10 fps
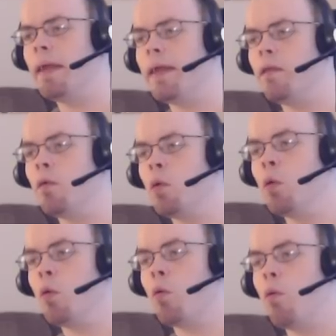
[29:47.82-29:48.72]
been
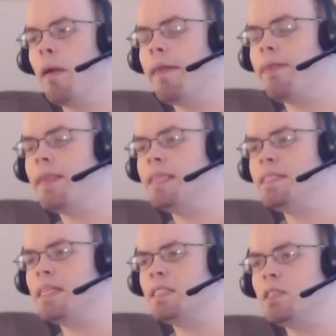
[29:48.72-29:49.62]
with the
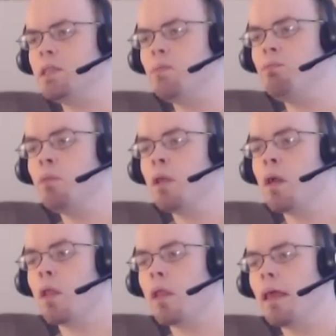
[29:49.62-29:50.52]
decision to
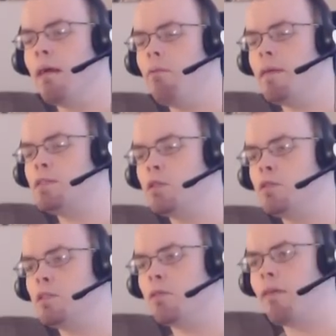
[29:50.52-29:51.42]
let Richard
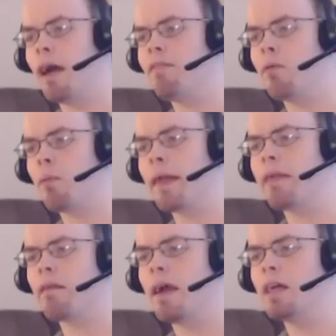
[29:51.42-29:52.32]
survive the
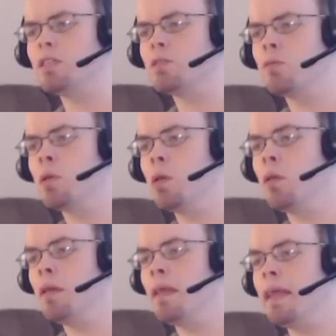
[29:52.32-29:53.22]
plane crash
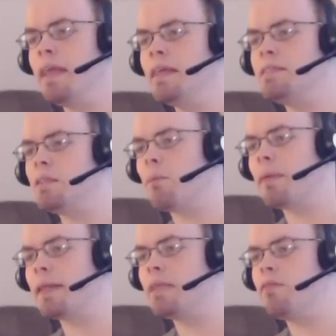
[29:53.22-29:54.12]
is
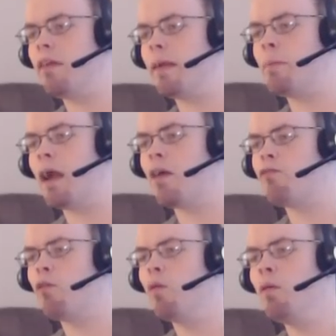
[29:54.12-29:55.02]
something that's very
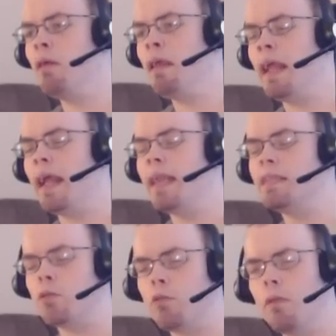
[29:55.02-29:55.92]
powerful and
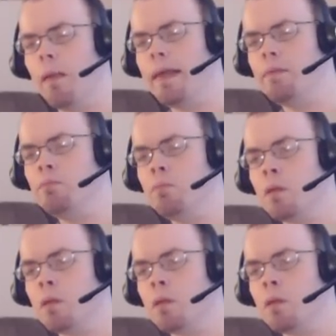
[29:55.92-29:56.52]
is a really